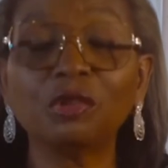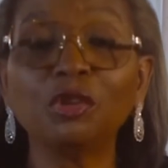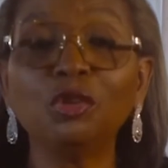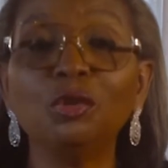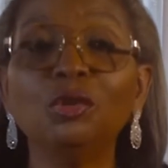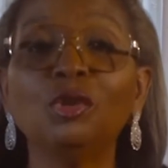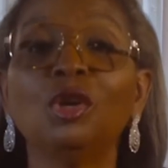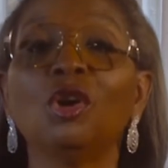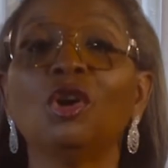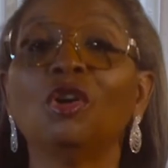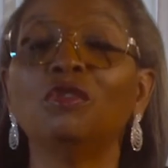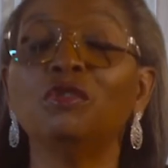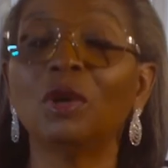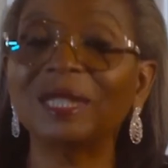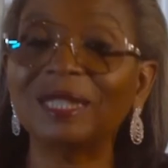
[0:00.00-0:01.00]
for you
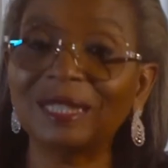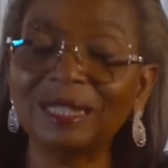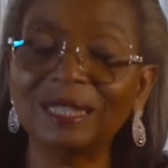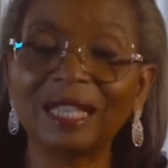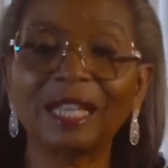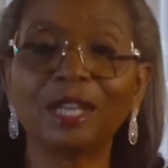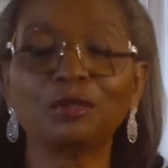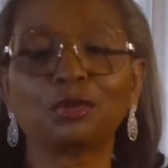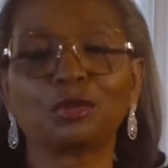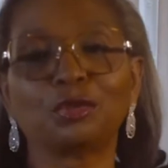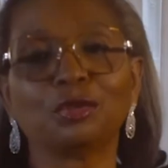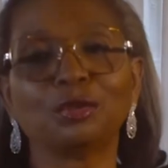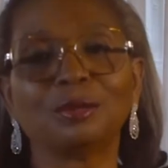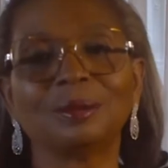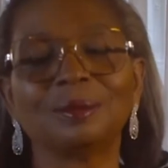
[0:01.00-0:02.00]
or voices
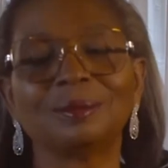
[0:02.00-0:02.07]
against you.